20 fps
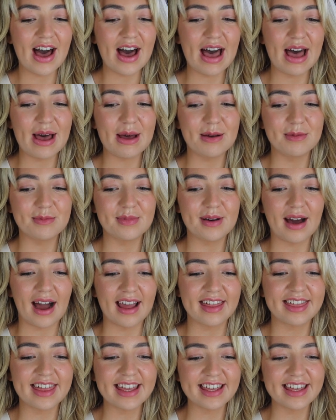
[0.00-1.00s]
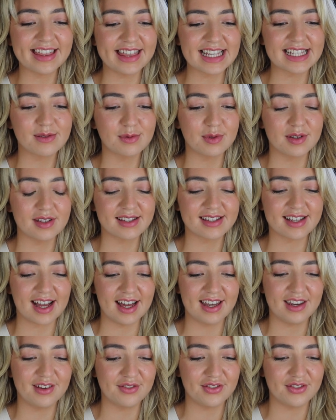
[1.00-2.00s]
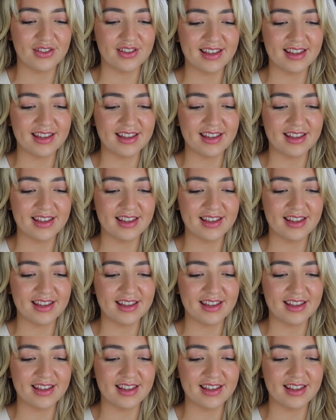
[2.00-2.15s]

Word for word: Um, I think this was kind of